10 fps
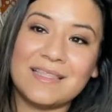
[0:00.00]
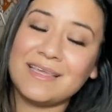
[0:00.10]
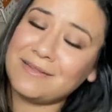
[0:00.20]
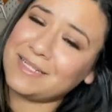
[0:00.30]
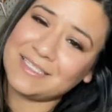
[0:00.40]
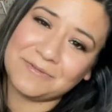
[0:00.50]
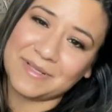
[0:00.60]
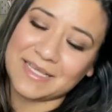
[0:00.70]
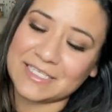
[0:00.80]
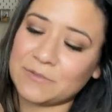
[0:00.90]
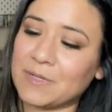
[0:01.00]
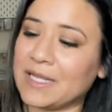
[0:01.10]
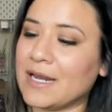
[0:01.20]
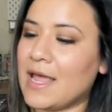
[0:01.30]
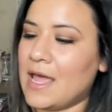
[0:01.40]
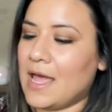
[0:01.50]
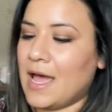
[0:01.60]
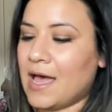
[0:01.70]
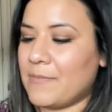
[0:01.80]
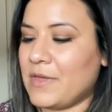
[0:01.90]
it's really sweet.
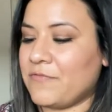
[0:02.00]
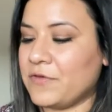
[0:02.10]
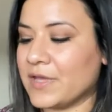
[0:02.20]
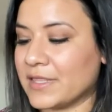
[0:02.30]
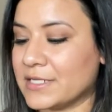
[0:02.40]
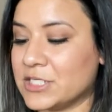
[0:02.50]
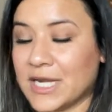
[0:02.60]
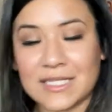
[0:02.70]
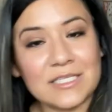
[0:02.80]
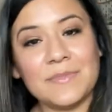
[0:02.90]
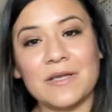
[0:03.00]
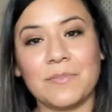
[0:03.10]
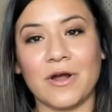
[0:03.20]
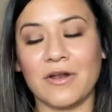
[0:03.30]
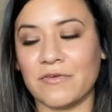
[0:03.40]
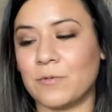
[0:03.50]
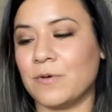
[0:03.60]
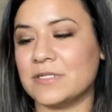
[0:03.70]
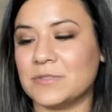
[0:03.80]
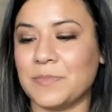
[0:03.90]
Um, if you get the chance to be a part of the
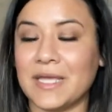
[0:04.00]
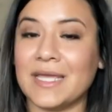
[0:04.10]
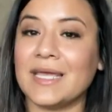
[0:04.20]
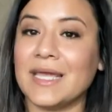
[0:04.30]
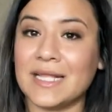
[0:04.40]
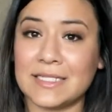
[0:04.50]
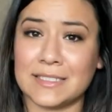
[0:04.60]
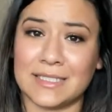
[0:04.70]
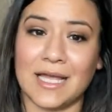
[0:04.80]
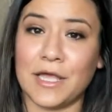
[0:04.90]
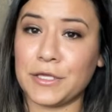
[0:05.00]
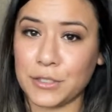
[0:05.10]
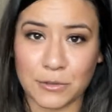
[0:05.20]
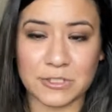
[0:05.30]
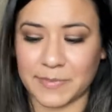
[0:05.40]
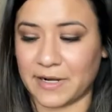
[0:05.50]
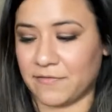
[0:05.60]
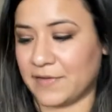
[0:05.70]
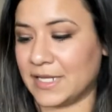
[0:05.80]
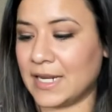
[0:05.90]
Quilt Bee, it's a huge
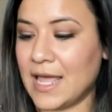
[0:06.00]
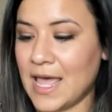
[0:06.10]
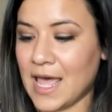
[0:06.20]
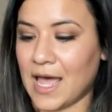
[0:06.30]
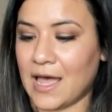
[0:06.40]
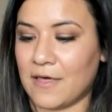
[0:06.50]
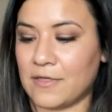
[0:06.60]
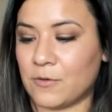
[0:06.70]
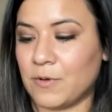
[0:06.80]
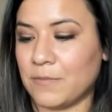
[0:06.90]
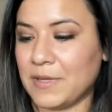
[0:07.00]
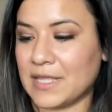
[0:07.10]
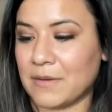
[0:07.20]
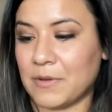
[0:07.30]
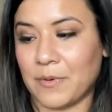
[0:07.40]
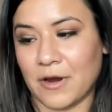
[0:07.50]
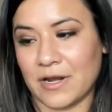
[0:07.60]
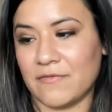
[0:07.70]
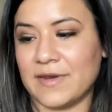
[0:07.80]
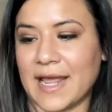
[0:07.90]
benefit. Uh, the Quilt Bee that I'm a part
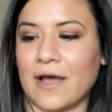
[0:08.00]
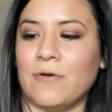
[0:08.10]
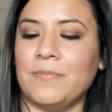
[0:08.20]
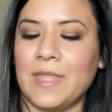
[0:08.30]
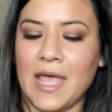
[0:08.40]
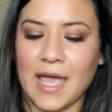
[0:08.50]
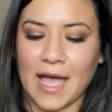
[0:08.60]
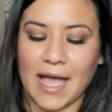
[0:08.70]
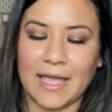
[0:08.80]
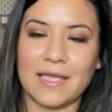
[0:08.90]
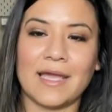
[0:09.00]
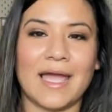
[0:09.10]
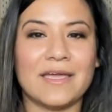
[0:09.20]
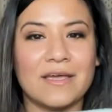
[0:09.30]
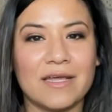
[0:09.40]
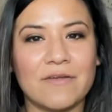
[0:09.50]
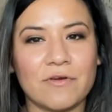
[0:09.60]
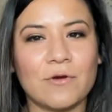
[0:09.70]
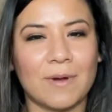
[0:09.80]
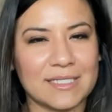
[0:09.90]
of now, I, I could have
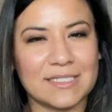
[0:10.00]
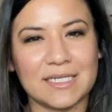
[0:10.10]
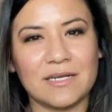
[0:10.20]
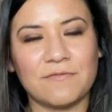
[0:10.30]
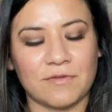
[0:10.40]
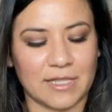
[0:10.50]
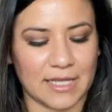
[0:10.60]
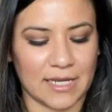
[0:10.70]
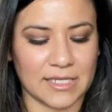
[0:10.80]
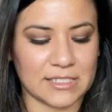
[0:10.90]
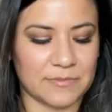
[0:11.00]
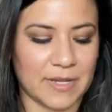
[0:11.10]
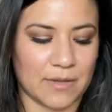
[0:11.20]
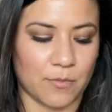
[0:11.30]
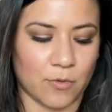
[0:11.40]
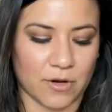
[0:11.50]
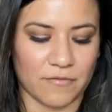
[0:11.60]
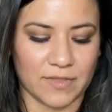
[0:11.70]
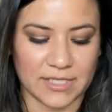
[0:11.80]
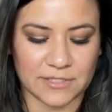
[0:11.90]
requested for the ladies to make more
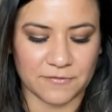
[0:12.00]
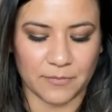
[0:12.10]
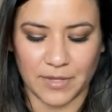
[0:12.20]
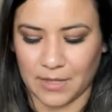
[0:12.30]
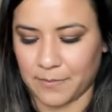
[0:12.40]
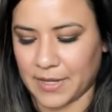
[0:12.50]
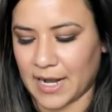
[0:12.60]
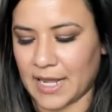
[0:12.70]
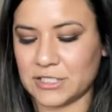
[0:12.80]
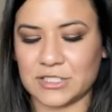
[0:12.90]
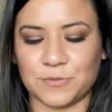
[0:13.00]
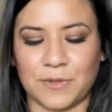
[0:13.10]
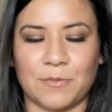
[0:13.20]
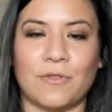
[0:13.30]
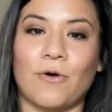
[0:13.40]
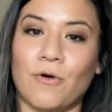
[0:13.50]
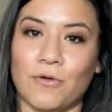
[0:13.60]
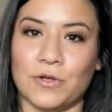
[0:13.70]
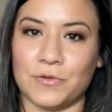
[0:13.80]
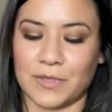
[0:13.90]
of these for me, but I just went with a whole
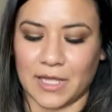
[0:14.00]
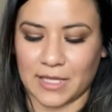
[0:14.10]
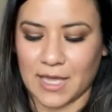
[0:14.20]
new look.